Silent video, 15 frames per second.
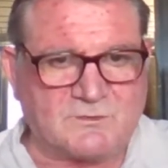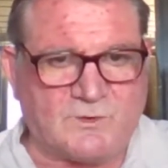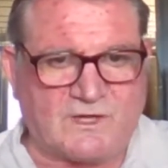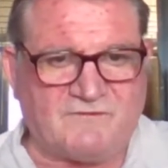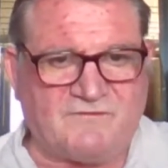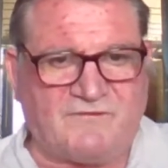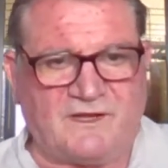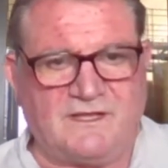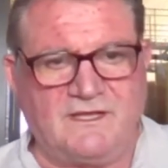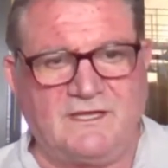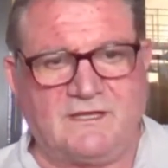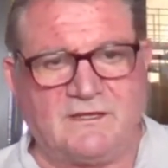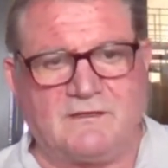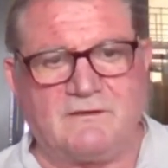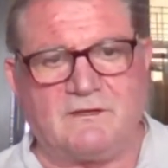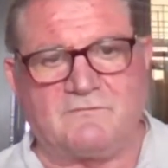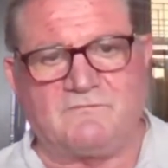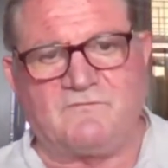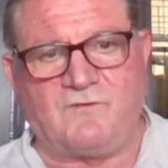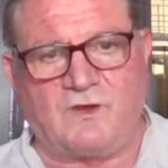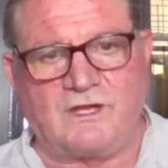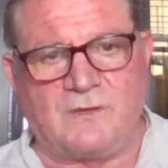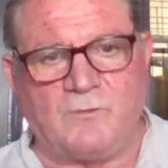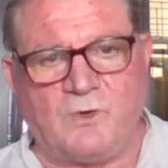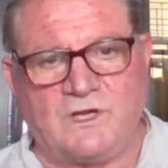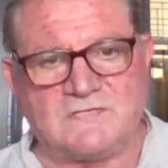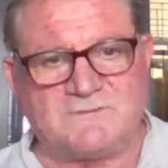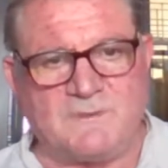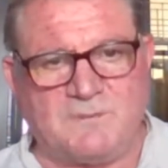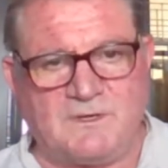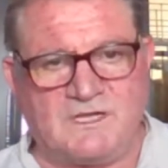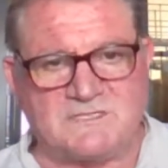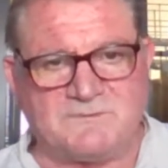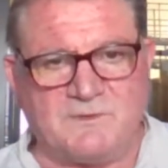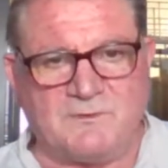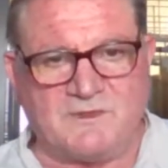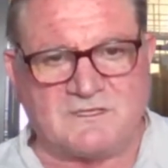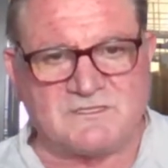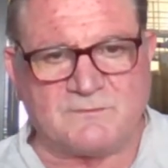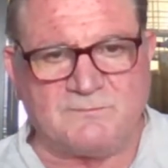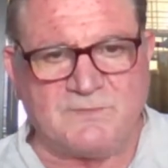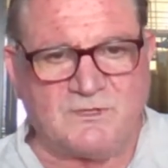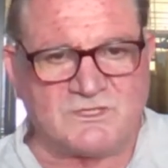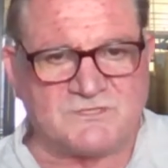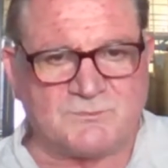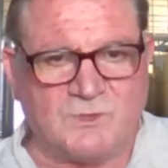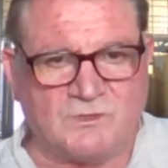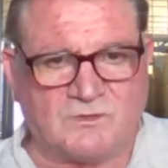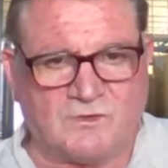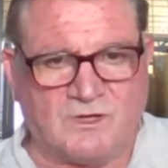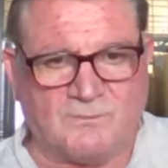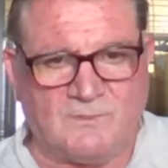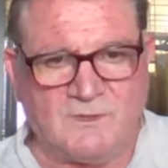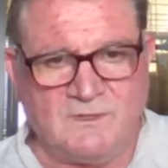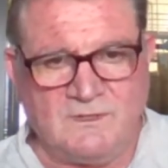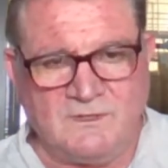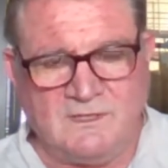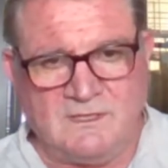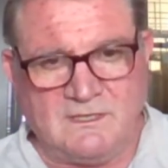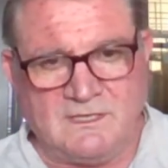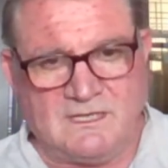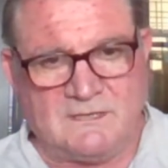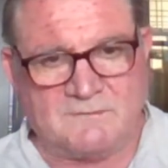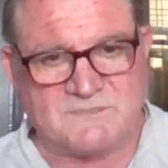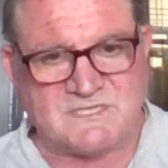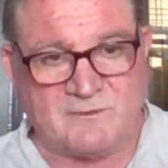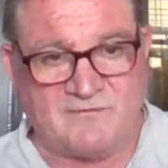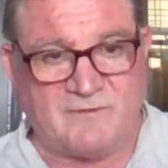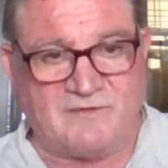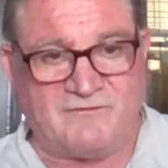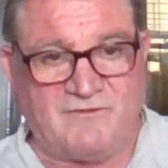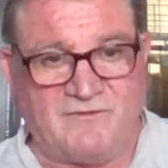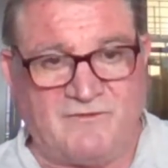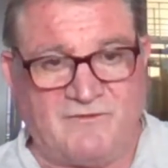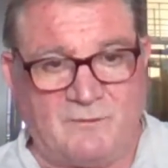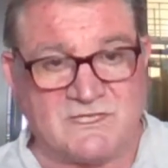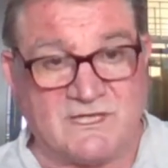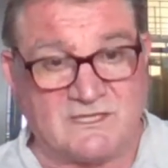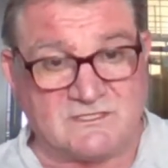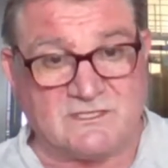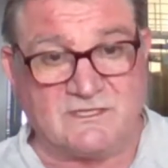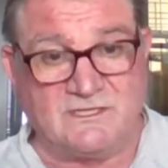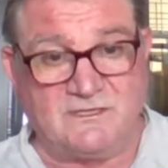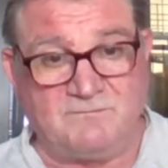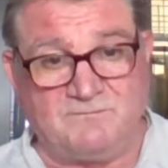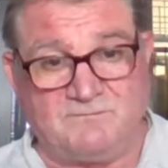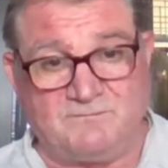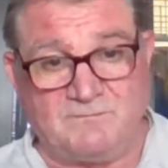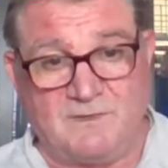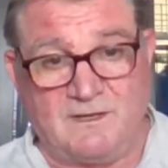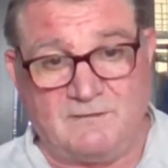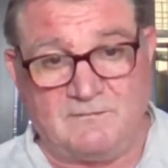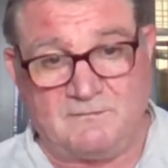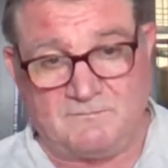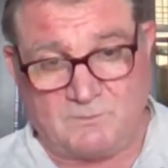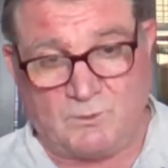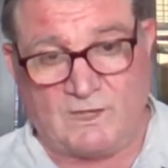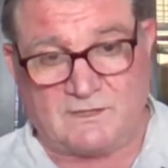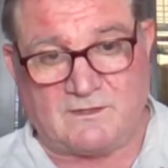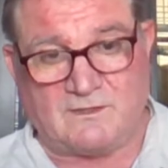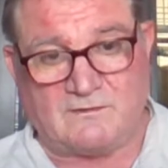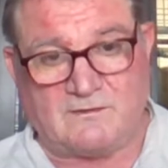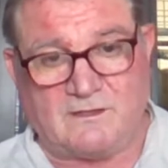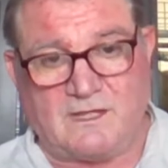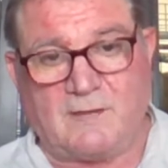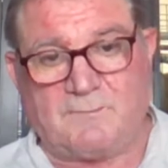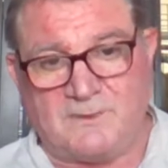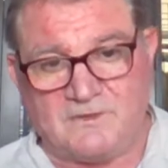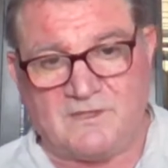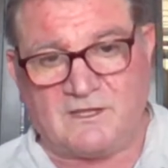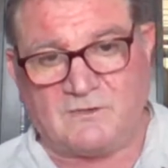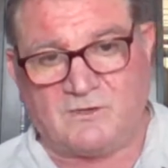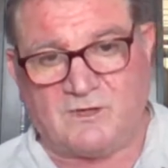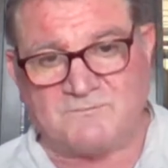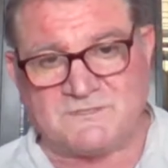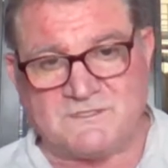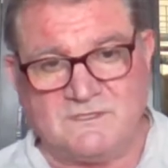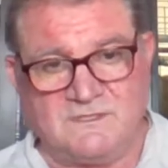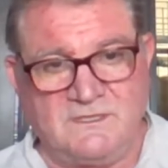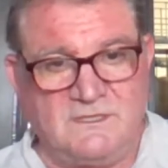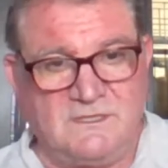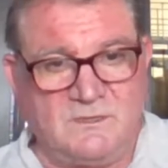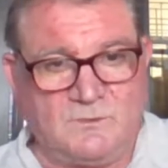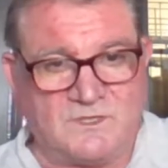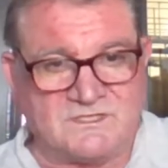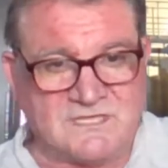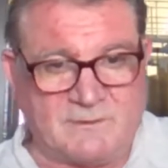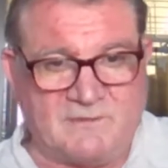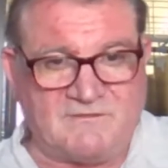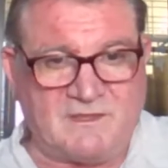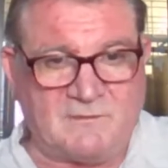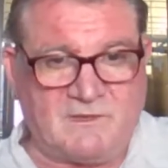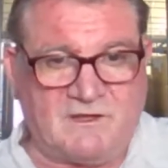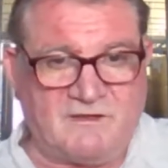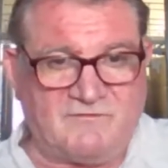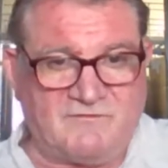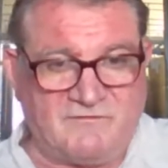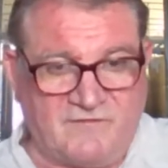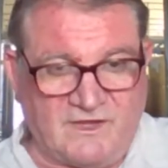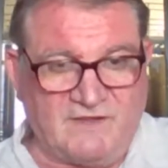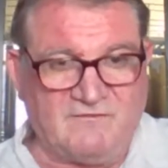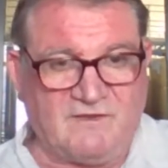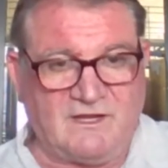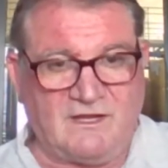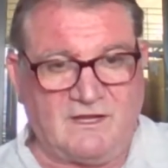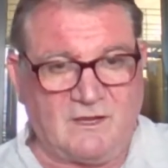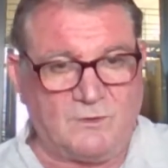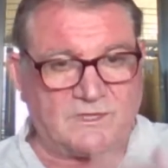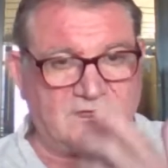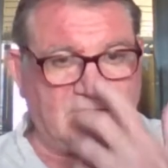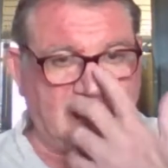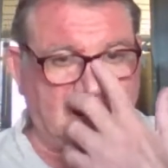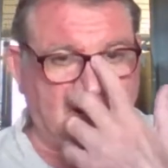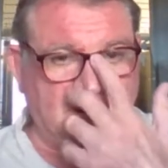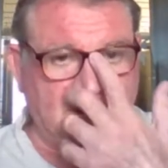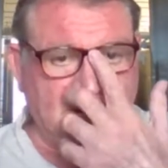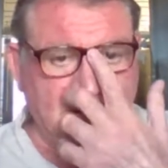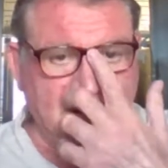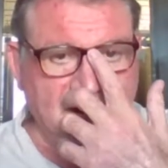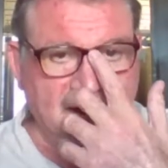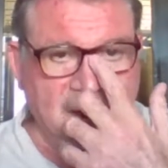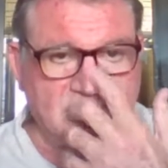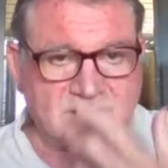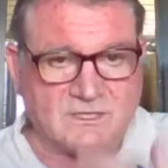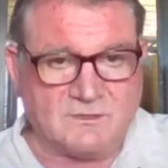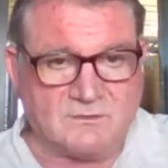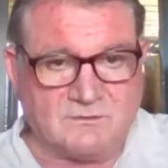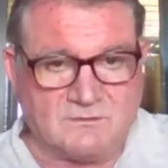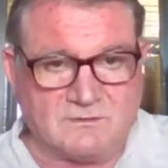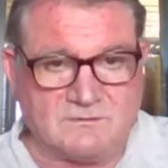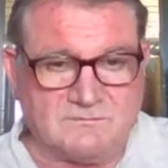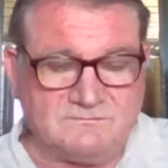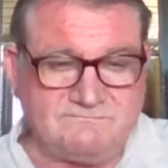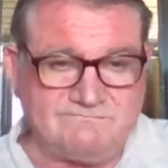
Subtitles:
quite a funny year volume-wise. People ask me whether it's a big or small crop. Some of my farmers are actually quite up in their crops, while some of them are very, very lower down. So